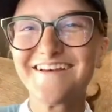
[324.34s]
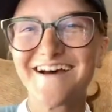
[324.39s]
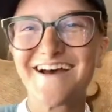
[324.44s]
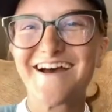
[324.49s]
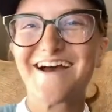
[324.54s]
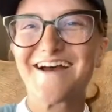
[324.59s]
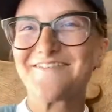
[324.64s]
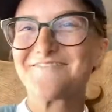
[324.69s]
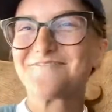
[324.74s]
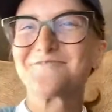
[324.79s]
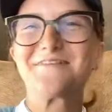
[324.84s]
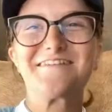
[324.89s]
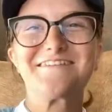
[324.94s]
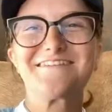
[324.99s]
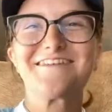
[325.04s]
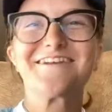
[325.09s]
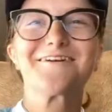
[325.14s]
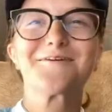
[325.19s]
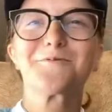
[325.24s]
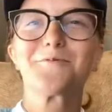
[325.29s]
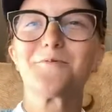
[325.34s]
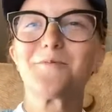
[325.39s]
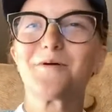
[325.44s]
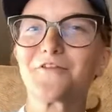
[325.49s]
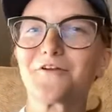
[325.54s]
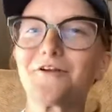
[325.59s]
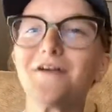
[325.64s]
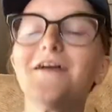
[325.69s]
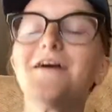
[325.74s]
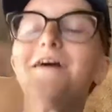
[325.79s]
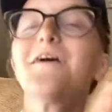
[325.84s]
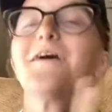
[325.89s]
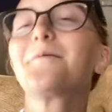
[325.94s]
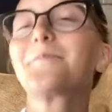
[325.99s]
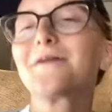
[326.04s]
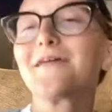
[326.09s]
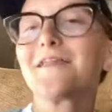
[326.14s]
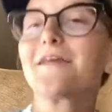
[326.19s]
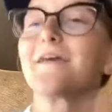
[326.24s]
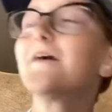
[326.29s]
I'm be a terrible mother. I'm
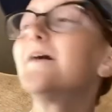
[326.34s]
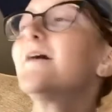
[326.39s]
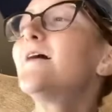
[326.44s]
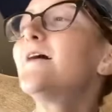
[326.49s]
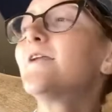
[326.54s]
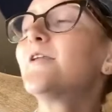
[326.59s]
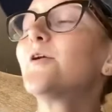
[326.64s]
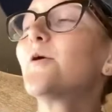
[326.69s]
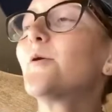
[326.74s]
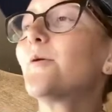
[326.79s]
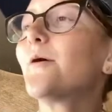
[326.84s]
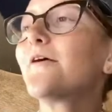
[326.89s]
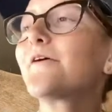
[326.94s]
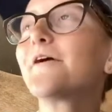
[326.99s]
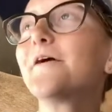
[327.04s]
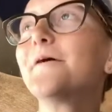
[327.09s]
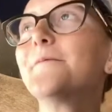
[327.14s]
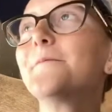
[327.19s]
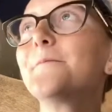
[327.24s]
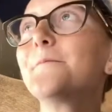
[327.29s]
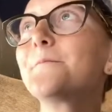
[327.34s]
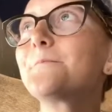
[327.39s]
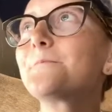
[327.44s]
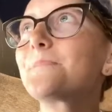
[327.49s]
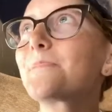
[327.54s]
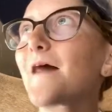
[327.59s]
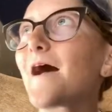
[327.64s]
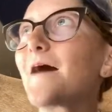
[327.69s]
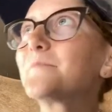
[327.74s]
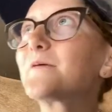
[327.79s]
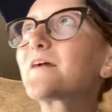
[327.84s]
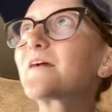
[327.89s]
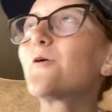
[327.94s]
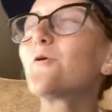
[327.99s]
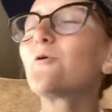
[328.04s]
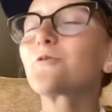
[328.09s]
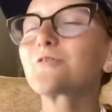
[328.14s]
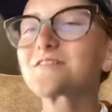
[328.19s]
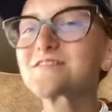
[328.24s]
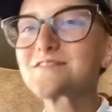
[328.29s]
kidding. No, okay. I'm like a
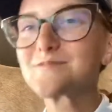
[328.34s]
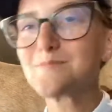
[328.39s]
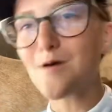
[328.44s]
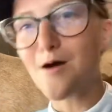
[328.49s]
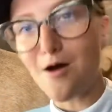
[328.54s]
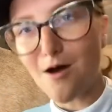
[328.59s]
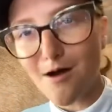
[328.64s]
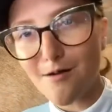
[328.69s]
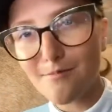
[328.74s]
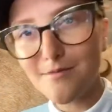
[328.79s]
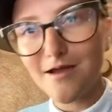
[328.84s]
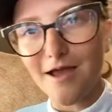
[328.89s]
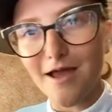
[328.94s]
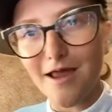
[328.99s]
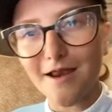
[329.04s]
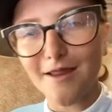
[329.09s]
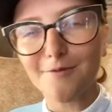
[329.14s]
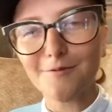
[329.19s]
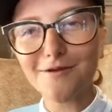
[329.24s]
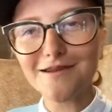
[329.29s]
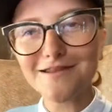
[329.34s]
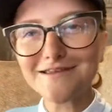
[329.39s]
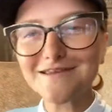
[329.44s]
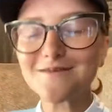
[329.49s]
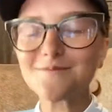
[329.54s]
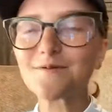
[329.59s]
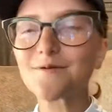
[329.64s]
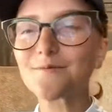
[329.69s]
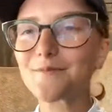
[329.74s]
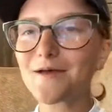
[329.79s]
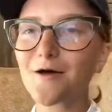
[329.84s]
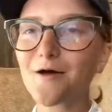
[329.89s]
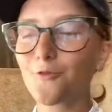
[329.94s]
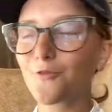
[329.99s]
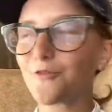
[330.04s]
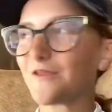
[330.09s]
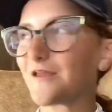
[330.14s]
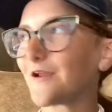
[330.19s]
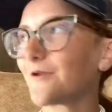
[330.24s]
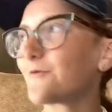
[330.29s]
horse mom and I want to keep him
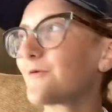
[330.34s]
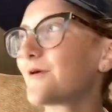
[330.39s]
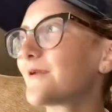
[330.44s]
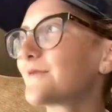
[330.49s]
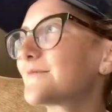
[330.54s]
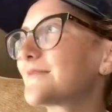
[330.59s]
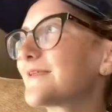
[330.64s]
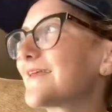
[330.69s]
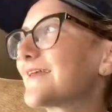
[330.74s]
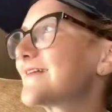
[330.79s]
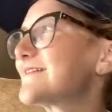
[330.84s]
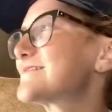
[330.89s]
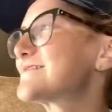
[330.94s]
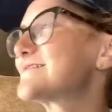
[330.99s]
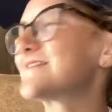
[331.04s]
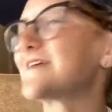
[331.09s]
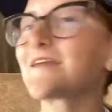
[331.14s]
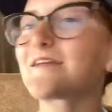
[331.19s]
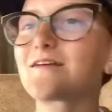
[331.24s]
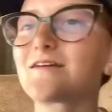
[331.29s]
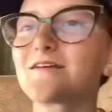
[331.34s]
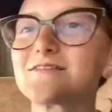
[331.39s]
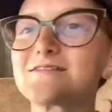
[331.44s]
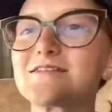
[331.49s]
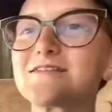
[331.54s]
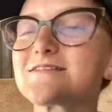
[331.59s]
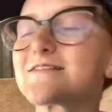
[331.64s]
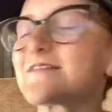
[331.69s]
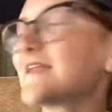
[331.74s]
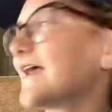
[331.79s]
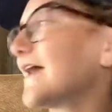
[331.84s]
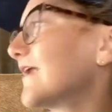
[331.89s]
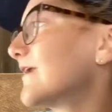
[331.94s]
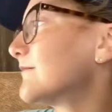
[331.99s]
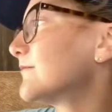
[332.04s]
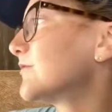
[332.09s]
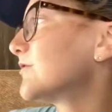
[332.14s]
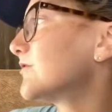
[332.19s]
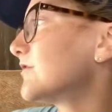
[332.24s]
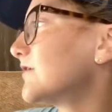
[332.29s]
healthy. I don't want him to get sick because he's an
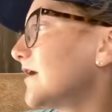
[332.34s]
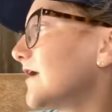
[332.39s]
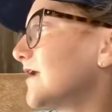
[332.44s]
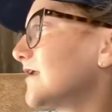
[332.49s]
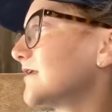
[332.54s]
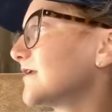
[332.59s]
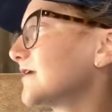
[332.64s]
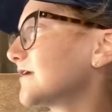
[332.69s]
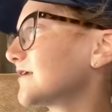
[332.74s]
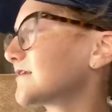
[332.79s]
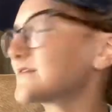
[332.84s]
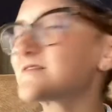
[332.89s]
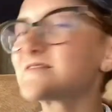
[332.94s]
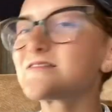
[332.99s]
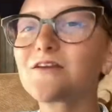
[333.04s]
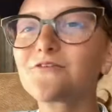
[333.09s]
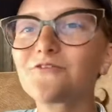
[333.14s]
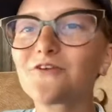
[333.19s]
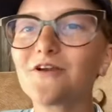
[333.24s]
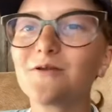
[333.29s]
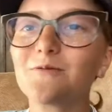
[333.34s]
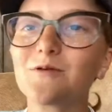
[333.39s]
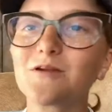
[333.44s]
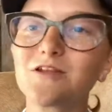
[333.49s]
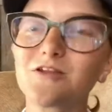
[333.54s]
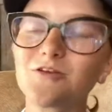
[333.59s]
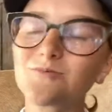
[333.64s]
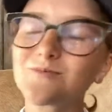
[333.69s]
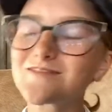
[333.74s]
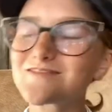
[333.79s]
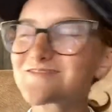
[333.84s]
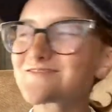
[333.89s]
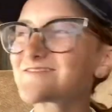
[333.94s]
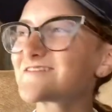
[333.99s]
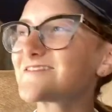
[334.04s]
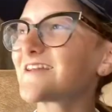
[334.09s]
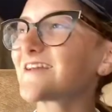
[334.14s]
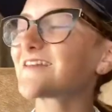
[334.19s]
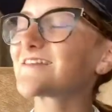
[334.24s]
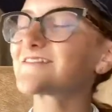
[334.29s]
animal and like it's different. When humans are
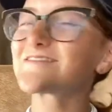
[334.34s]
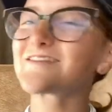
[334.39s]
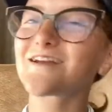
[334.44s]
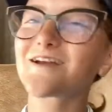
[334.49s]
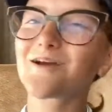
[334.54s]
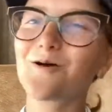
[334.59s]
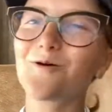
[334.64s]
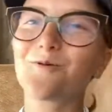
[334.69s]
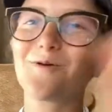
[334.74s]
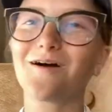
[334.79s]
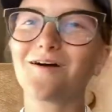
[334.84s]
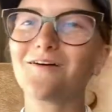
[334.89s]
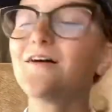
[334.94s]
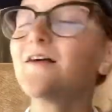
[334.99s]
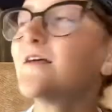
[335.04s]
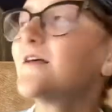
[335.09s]
sick, it's like, oh well.